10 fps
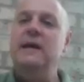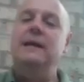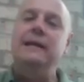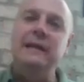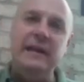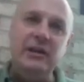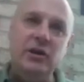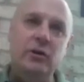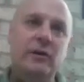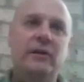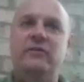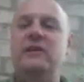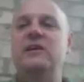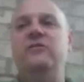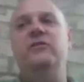linear is
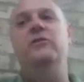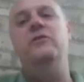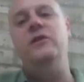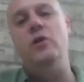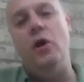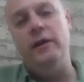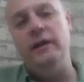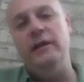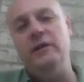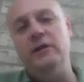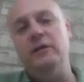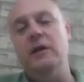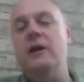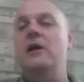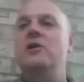easier than nonlinear.
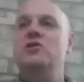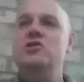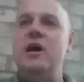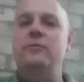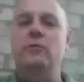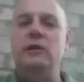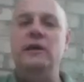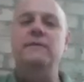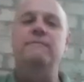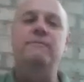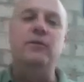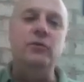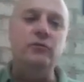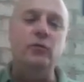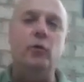Generally
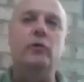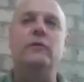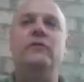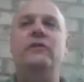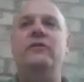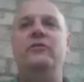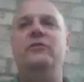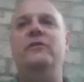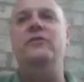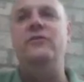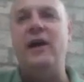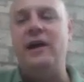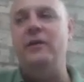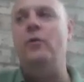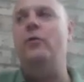first order is easier than
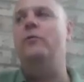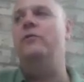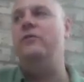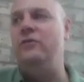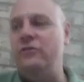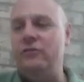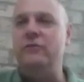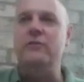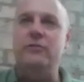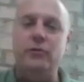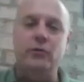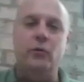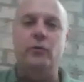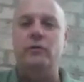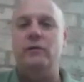second order is easier than third
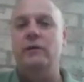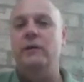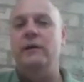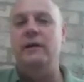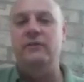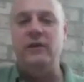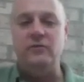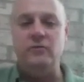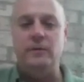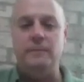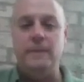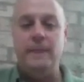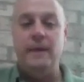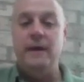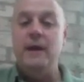order, etc.
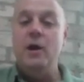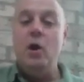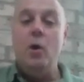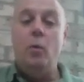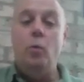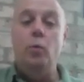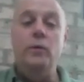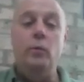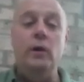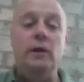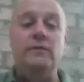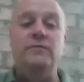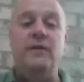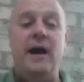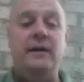We will, in
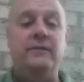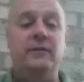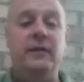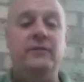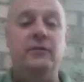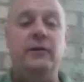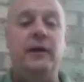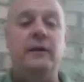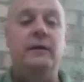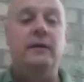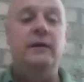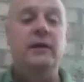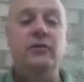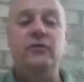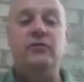fact, so let's look at,
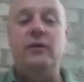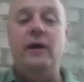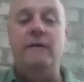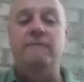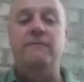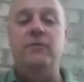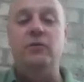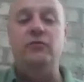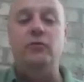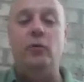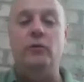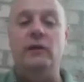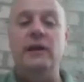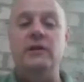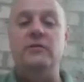here's a first order
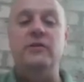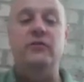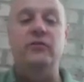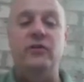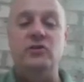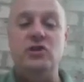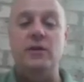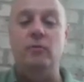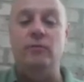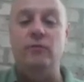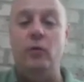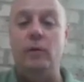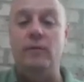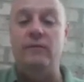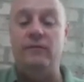linear. This is the general form
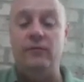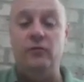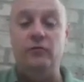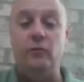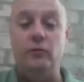of a first order